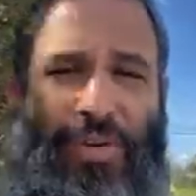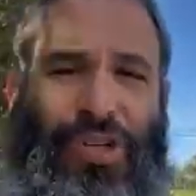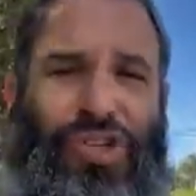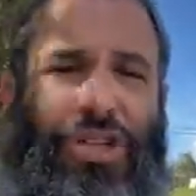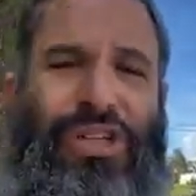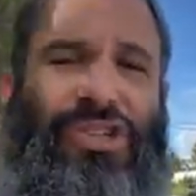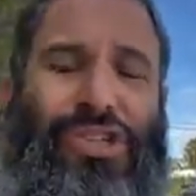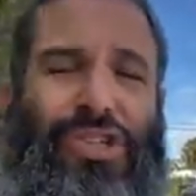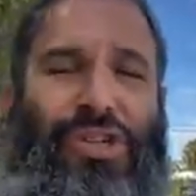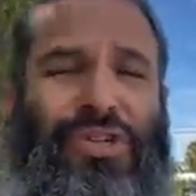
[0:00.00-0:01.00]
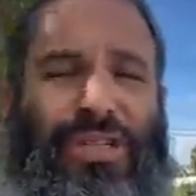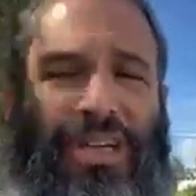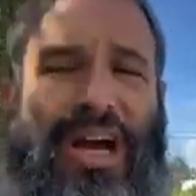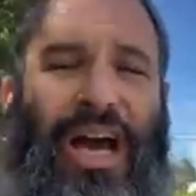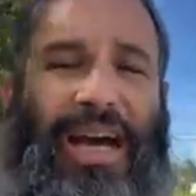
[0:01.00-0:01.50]
We shouldn't just turn to
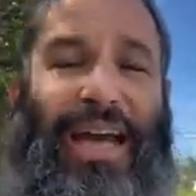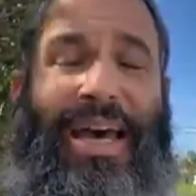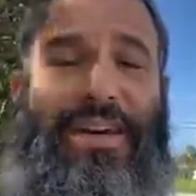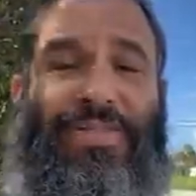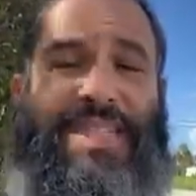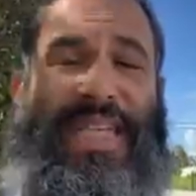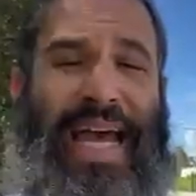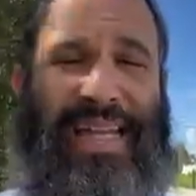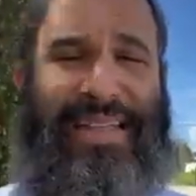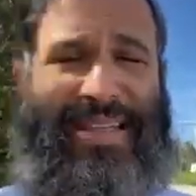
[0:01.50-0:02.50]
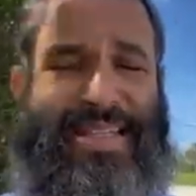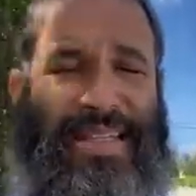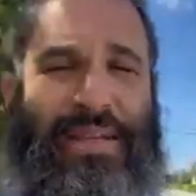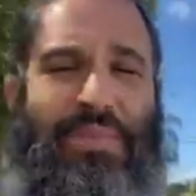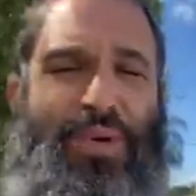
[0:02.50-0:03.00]
God out of sadness
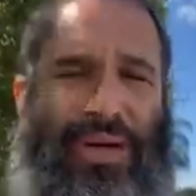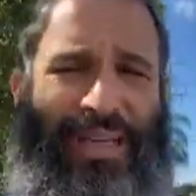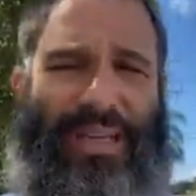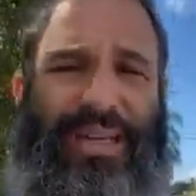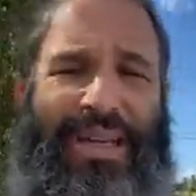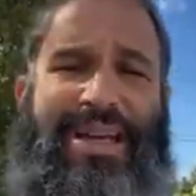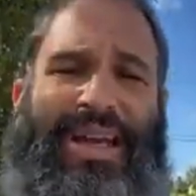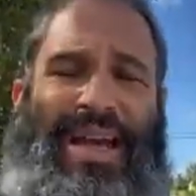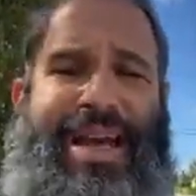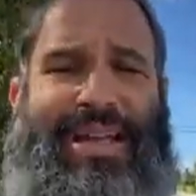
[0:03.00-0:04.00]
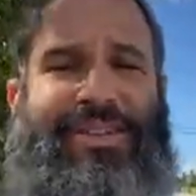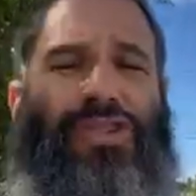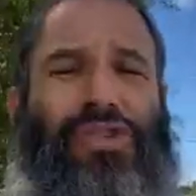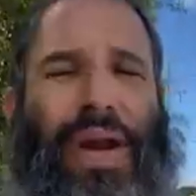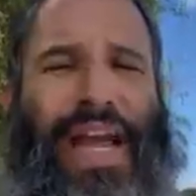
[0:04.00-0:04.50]
and mourning
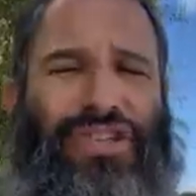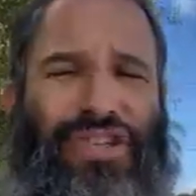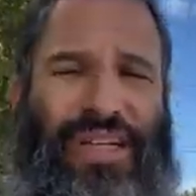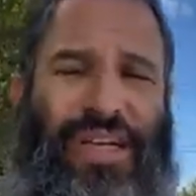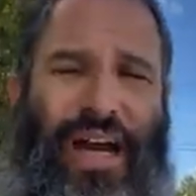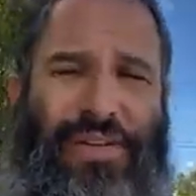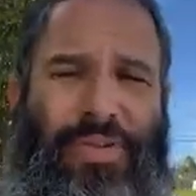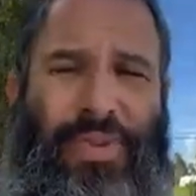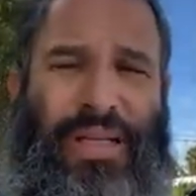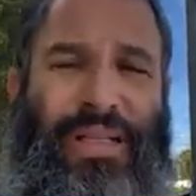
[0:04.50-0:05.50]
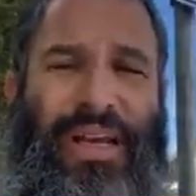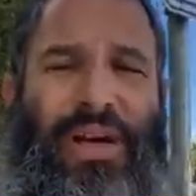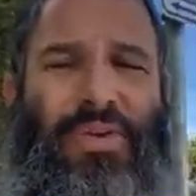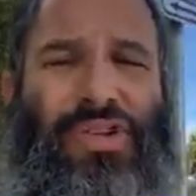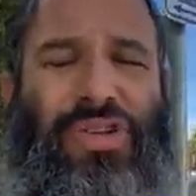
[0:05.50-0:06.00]
and tragedy, God forbid.
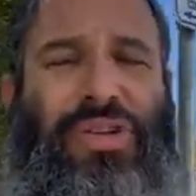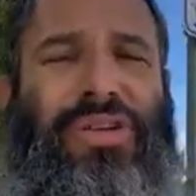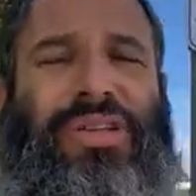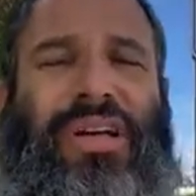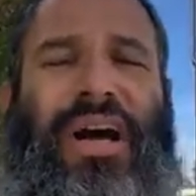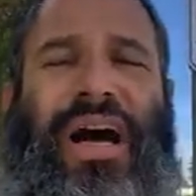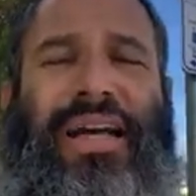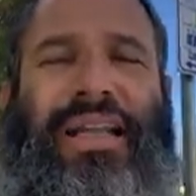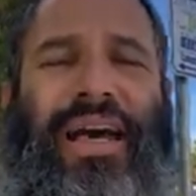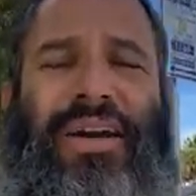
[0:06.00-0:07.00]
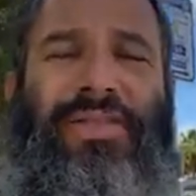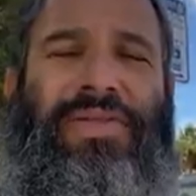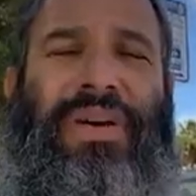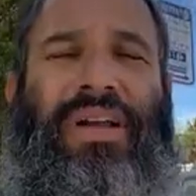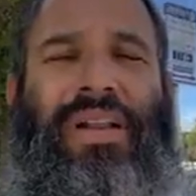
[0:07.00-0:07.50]
We should turn to God out of
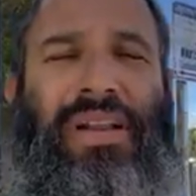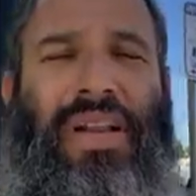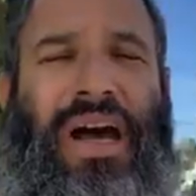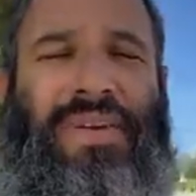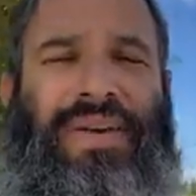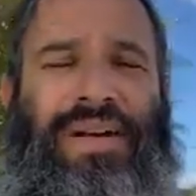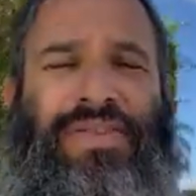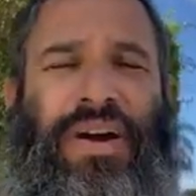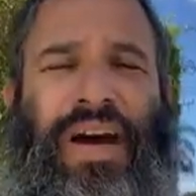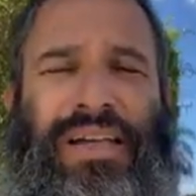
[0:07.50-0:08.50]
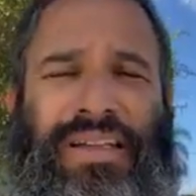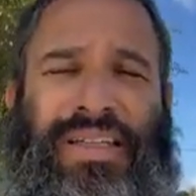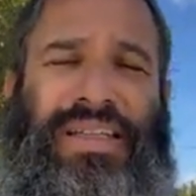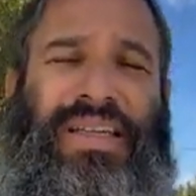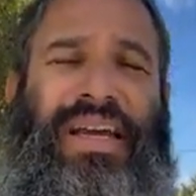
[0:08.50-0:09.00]
love, out of
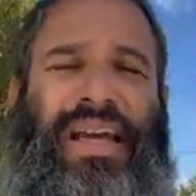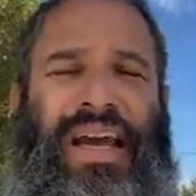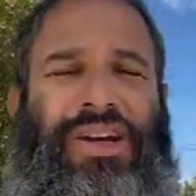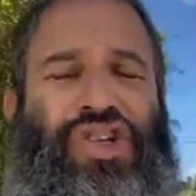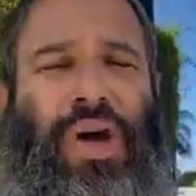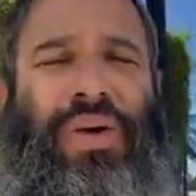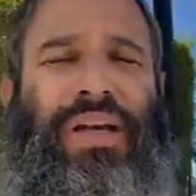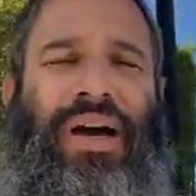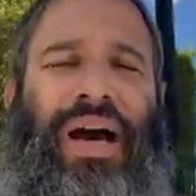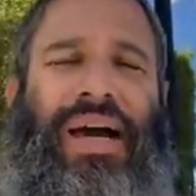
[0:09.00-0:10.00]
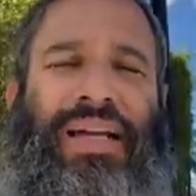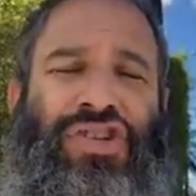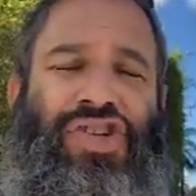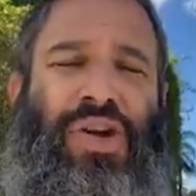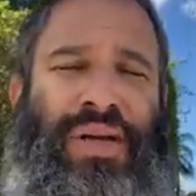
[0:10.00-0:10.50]
kindness, showing God
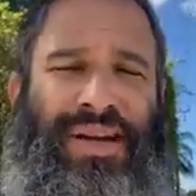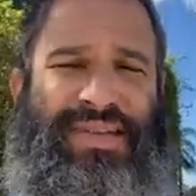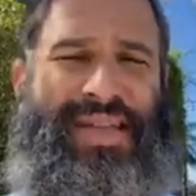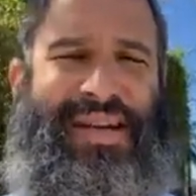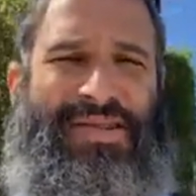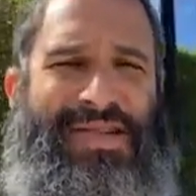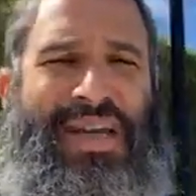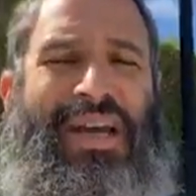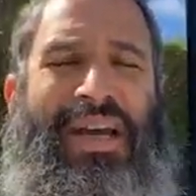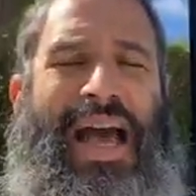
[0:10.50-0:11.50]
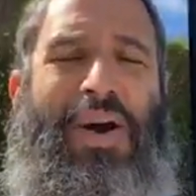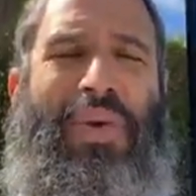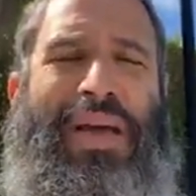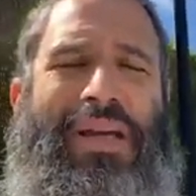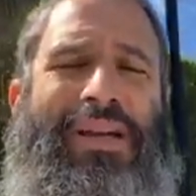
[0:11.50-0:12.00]
and showing ourselves how
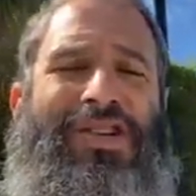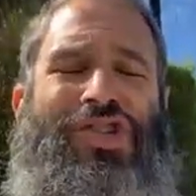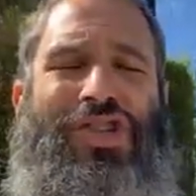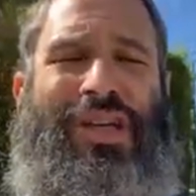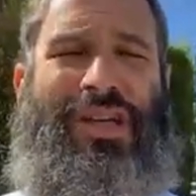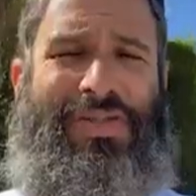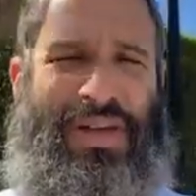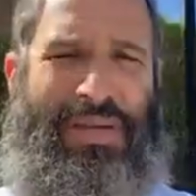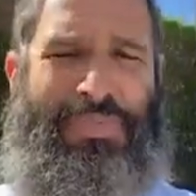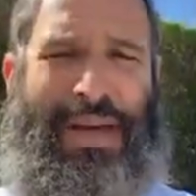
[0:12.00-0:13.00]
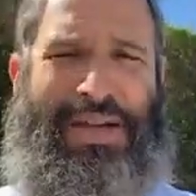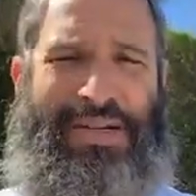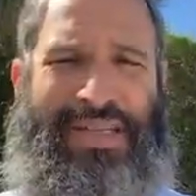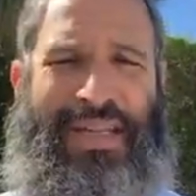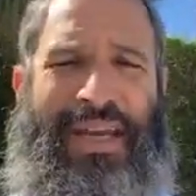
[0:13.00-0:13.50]
we could achieve a better
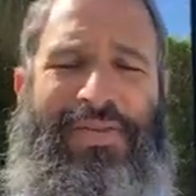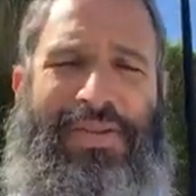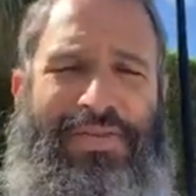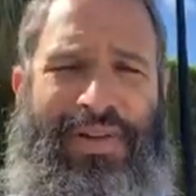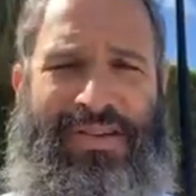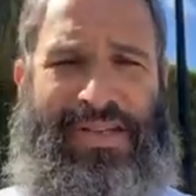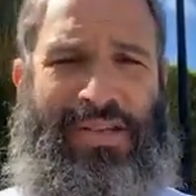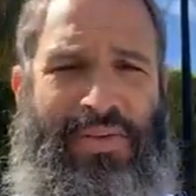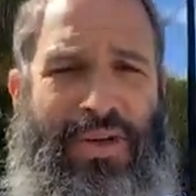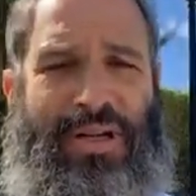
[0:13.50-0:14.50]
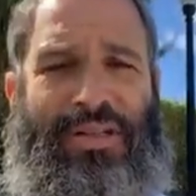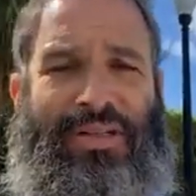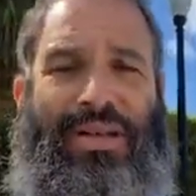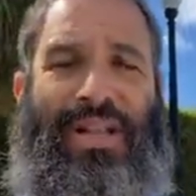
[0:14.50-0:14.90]
state of affairs in the world.